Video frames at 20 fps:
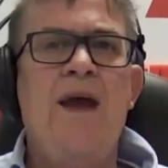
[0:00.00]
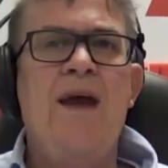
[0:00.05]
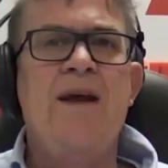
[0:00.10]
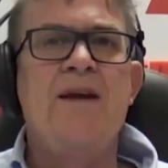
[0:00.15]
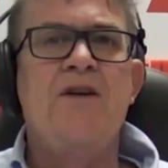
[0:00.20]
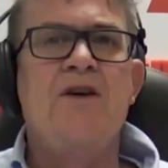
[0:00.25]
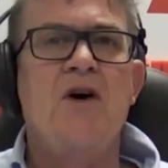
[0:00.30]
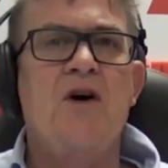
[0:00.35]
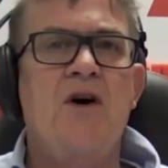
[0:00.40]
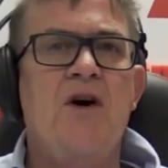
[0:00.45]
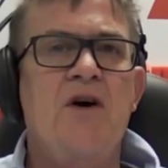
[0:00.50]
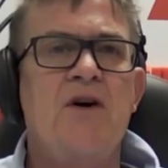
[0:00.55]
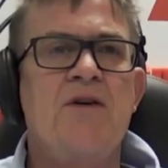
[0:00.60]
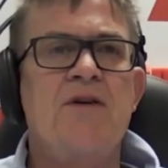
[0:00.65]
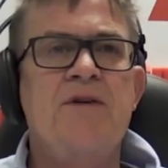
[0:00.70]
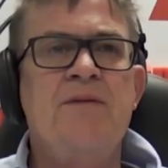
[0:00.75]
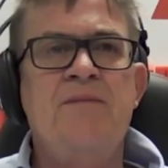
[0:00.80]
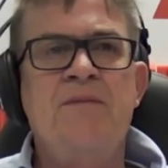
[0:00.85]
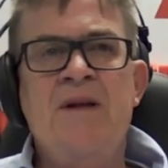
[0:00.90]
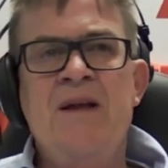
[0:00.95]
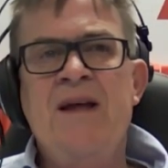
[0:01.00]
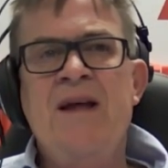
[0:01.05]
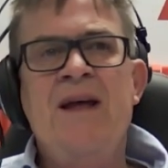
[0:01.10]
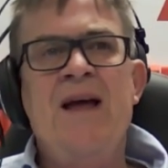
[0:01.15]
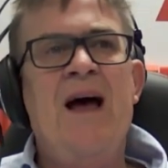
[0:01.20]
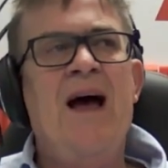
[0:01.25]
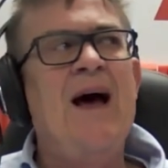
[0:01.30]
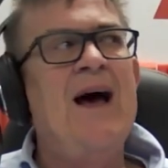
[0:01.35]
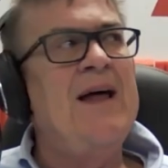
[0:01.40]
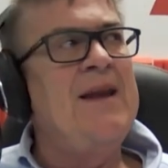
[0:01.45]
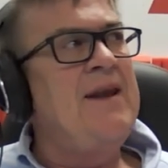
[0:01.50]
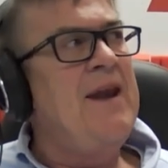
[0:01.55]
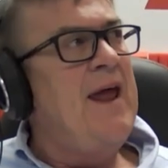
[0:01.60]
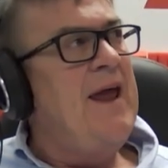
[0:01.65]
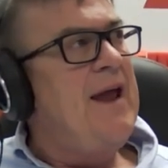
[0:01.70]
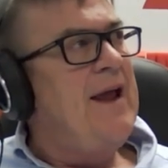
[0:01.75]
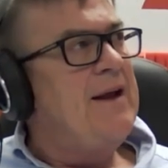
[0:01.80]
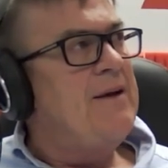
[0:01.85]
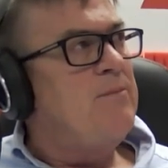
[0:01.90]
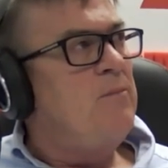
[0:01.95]
had gone
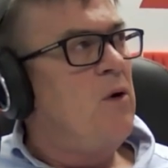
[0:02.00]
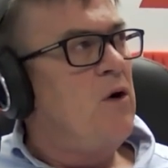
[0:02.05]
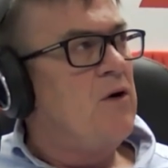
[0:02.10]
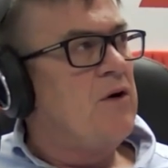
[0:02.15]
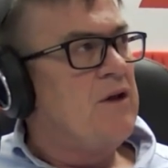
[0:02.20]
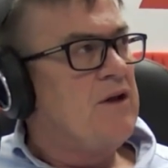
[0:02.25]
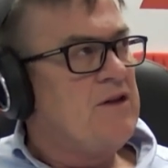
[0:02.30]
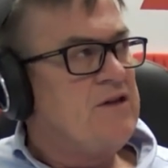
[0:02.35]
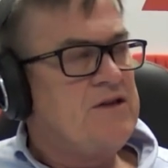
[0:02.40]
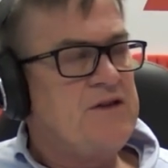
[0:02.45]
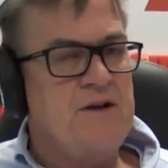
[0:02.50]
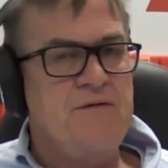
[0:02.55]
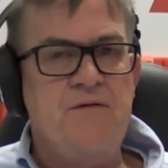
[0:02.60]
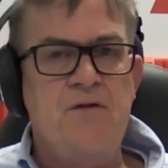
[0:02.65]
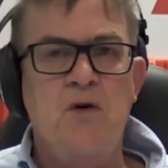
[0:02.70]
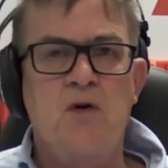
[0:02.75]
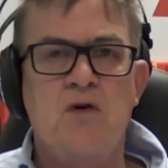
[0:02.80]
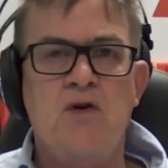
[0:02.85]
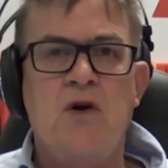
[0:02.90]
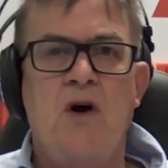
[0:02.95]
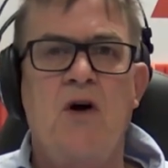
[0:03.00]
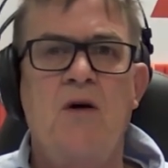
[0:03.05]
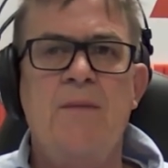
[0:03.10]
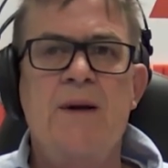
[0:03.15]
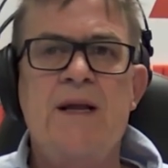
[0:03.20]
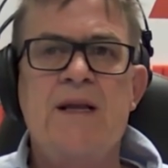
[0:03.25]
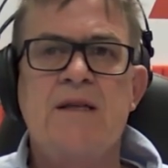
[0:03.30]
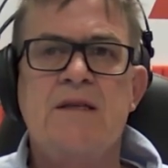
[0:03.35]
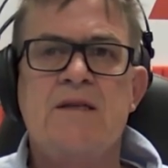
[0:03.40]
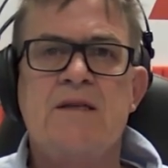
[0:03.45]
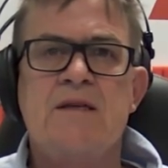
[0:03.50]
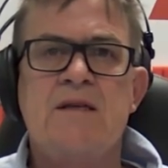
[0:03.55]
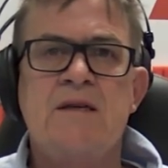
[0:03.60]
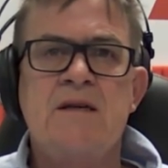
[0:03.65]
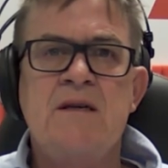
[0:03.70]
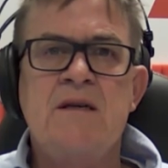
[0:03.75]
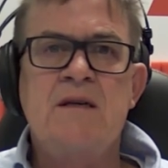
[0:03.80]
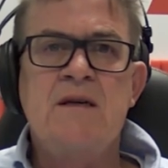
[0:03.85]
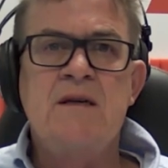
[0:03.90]
unadmonished, if your comments,